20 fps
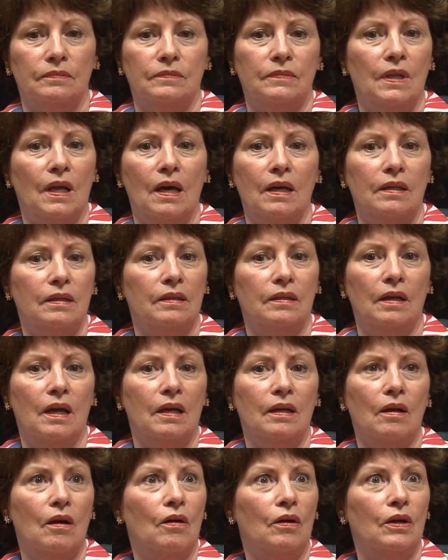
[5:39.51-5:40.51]

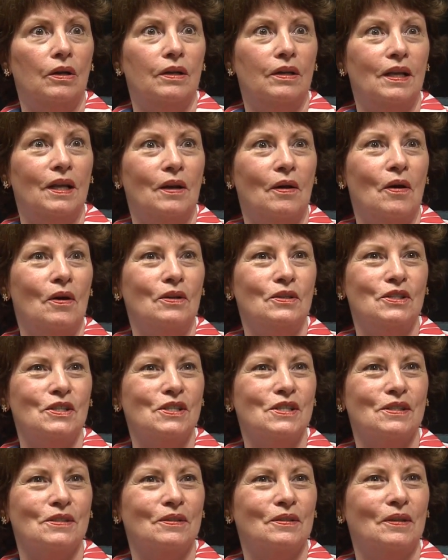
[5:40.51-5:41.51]
not hard at all,
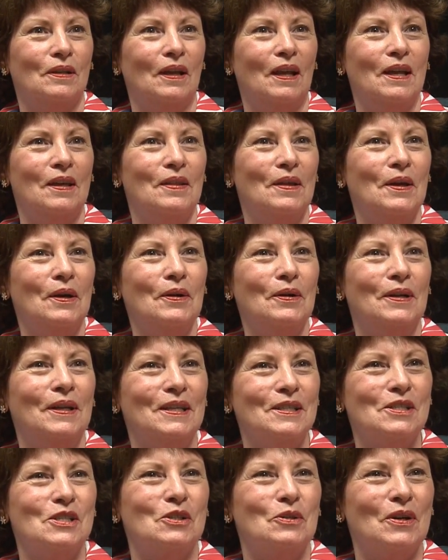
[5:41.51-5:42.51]
just lay there and
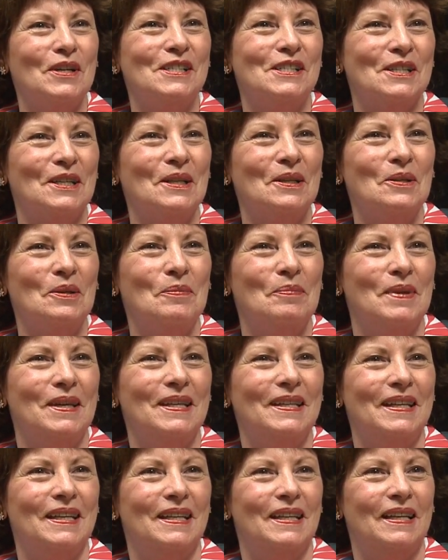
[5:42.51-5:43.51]
get stretched a little
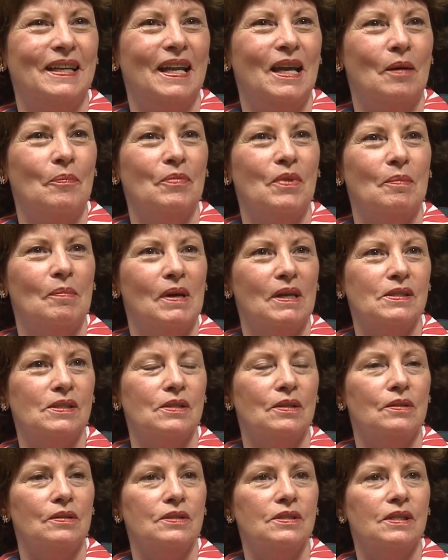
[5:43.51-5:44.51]
bit, and it helped the
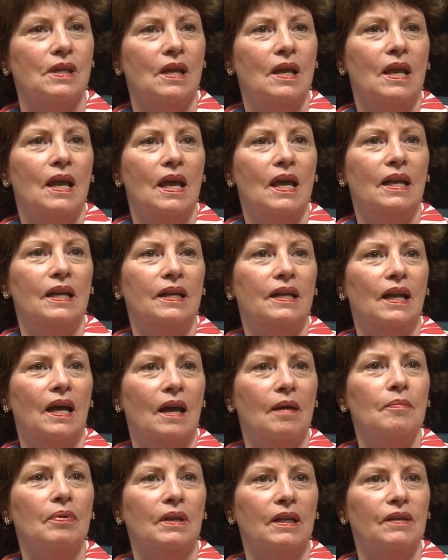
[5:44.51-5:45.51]
muscles. And
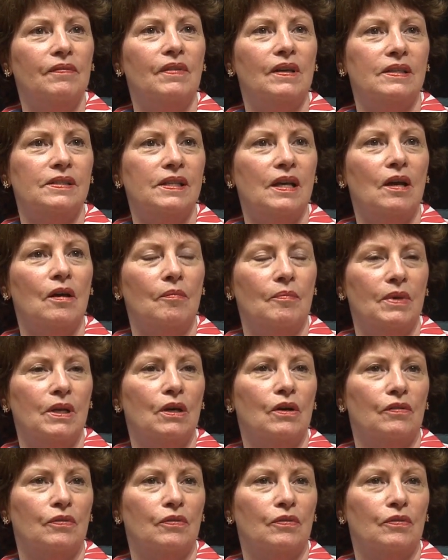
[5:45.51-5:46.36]
I believe that's helped me